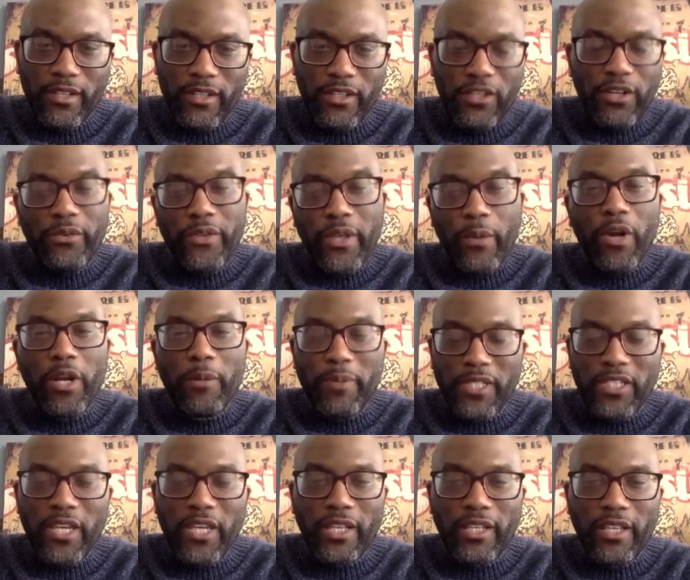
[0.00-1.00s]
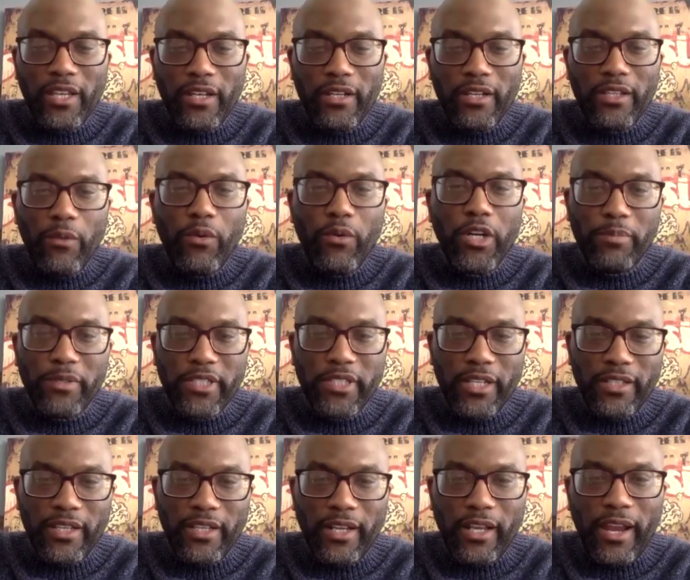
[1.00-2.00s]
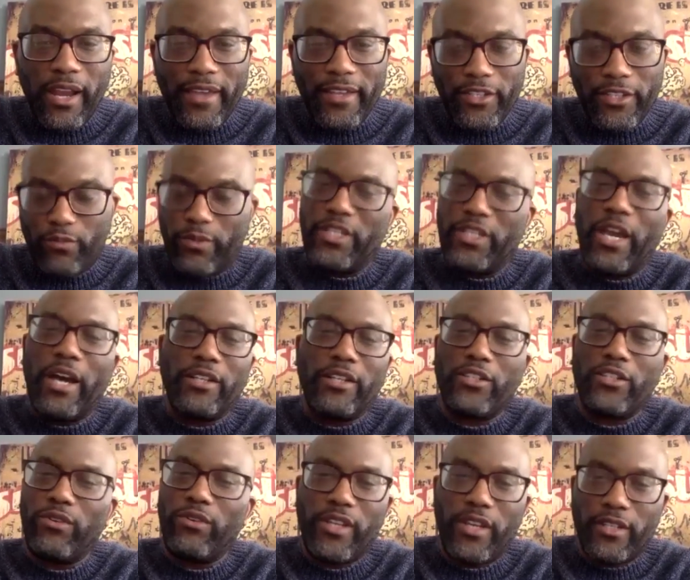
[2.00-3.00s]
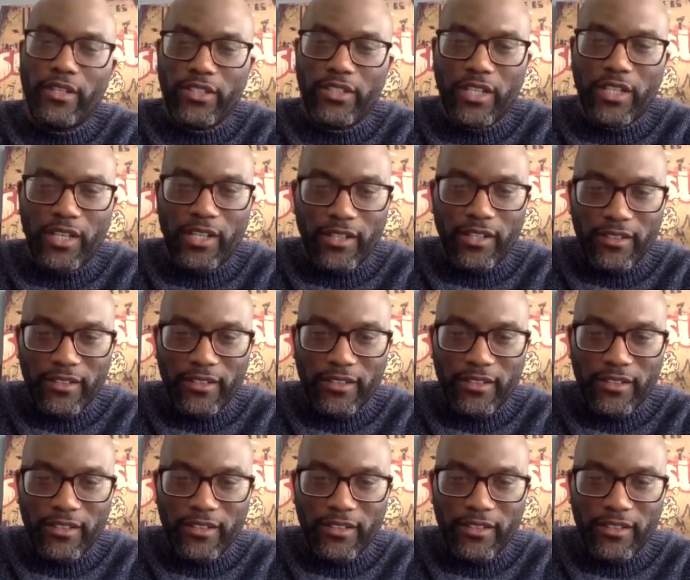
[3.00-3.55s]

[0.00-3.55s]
They want to protect their clients, which I totally understand.